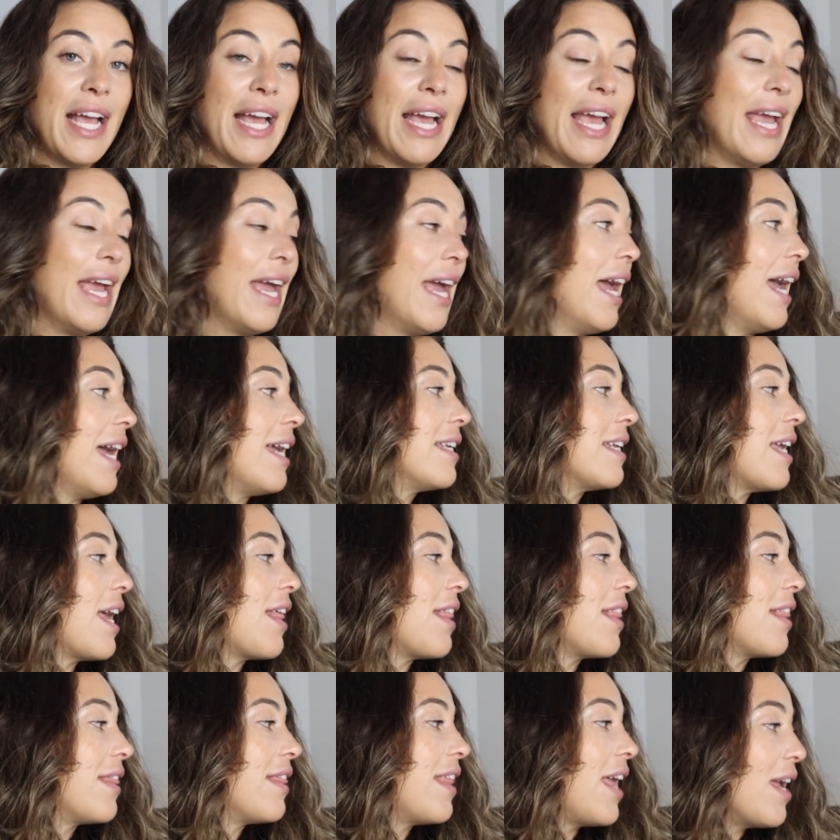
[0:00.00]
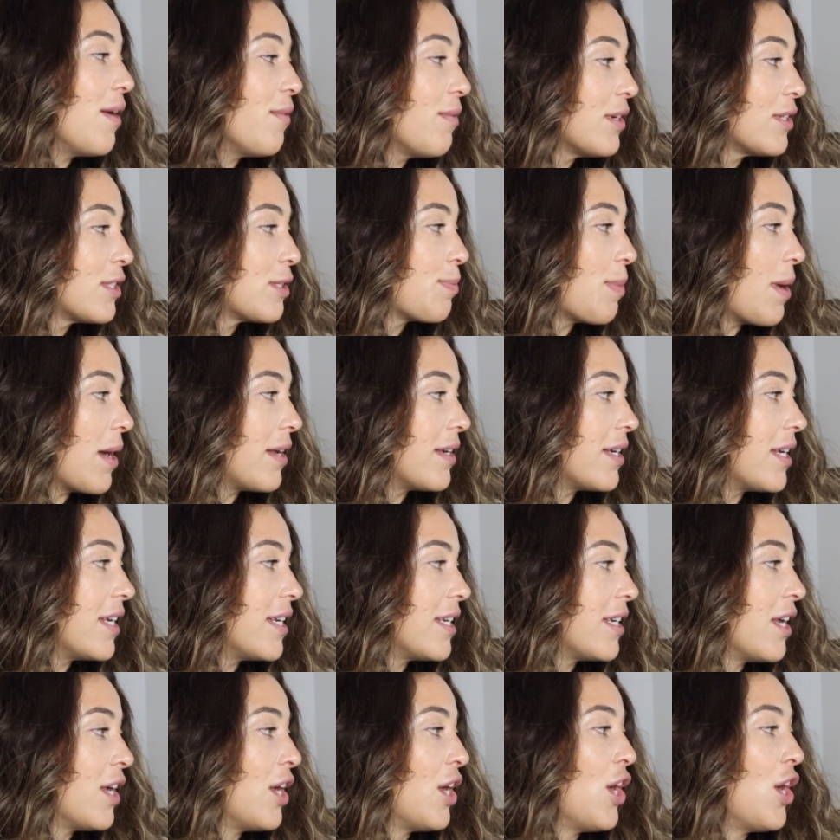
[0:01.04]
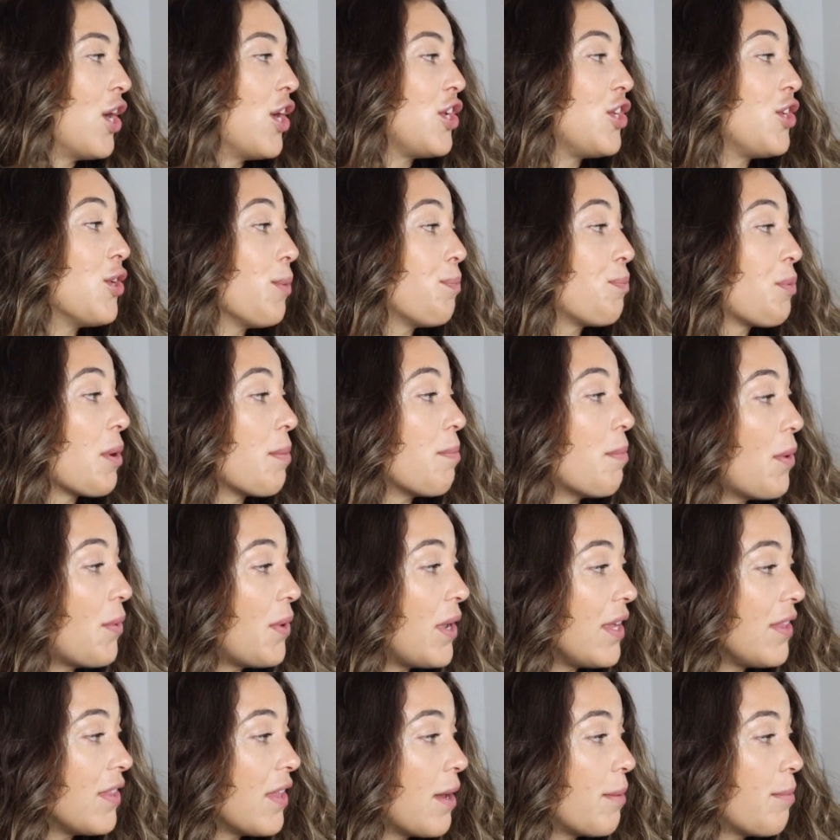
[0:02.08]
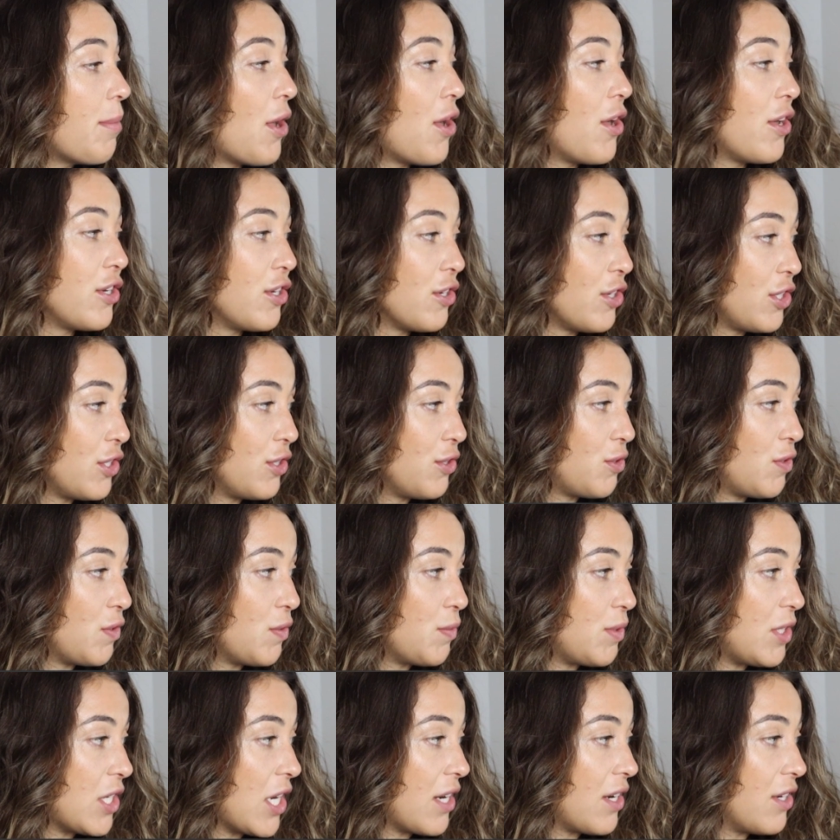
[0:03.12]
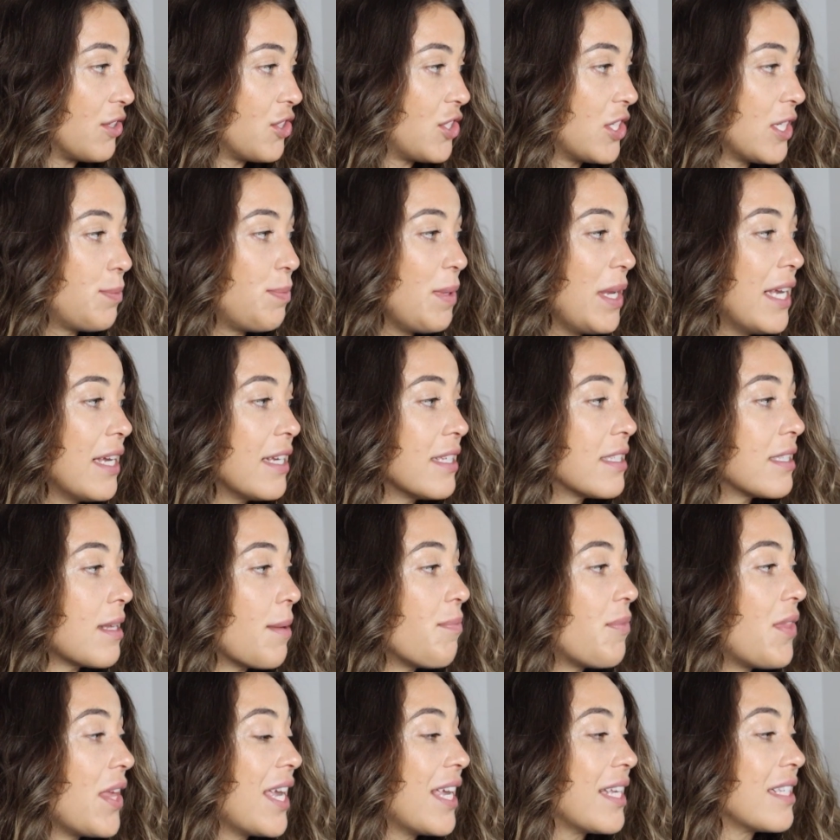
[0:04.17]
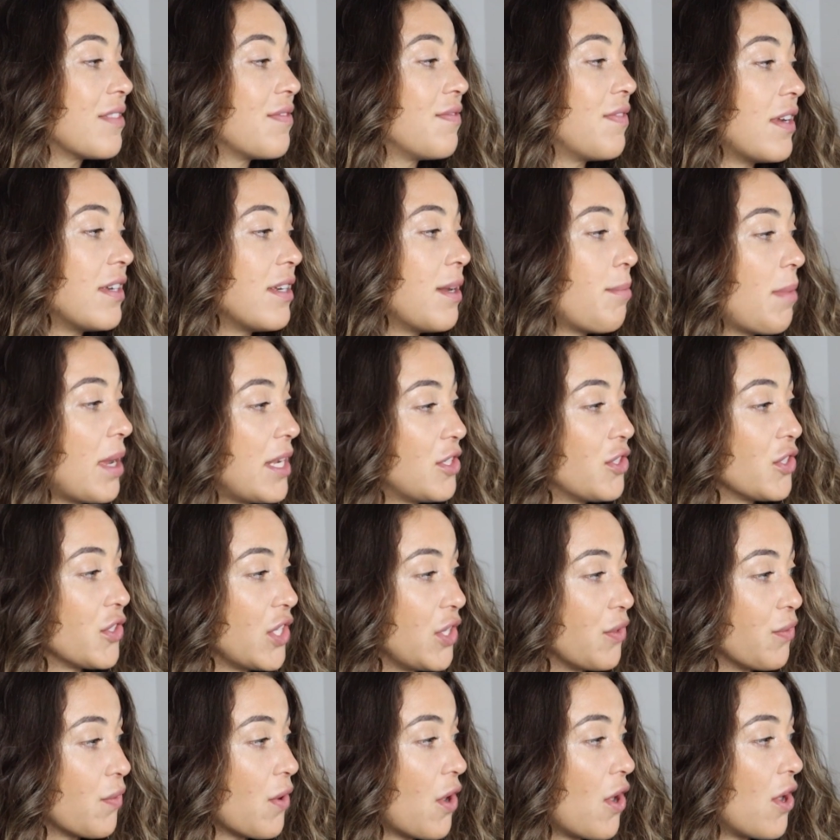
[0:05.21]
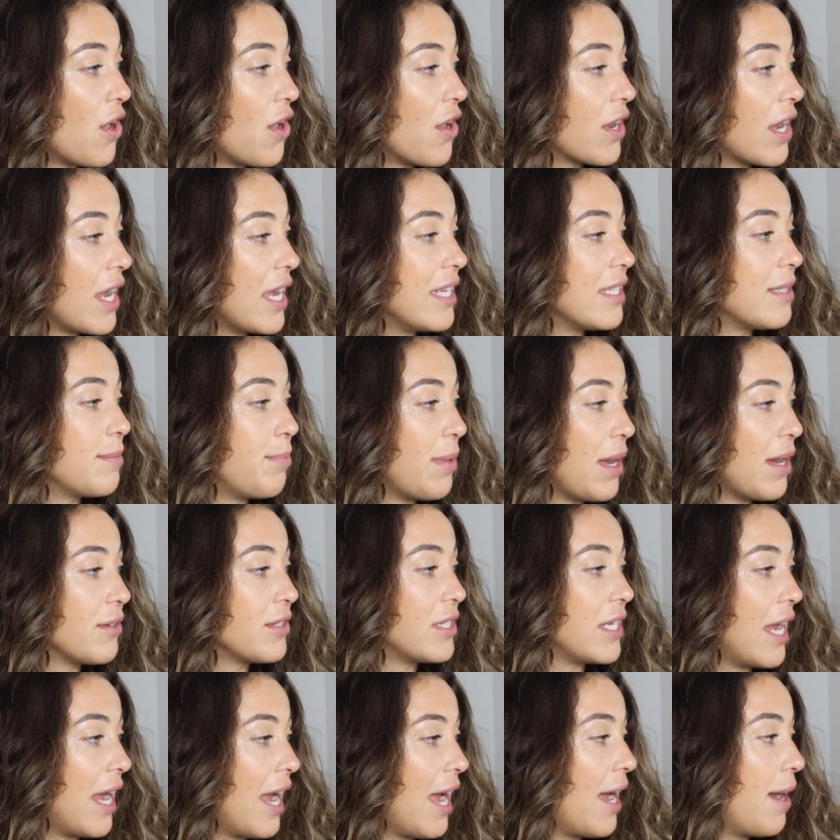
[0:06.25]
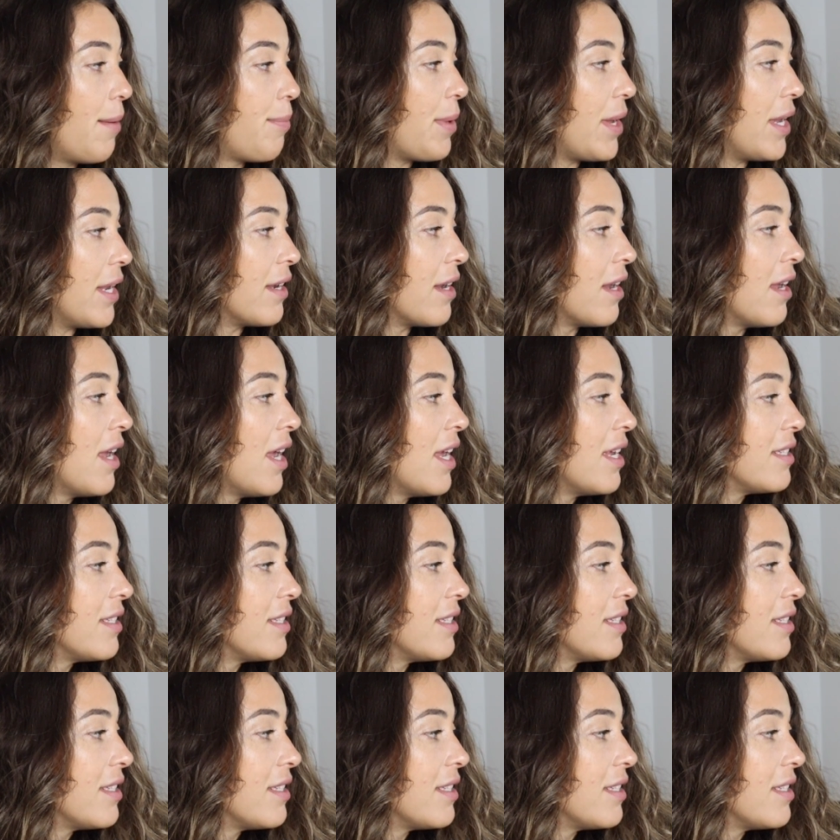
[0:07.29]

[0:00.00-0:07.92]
And they responded, you're promoting them on your YouTube channel. Just because something is fundamentally wrong is bound to happen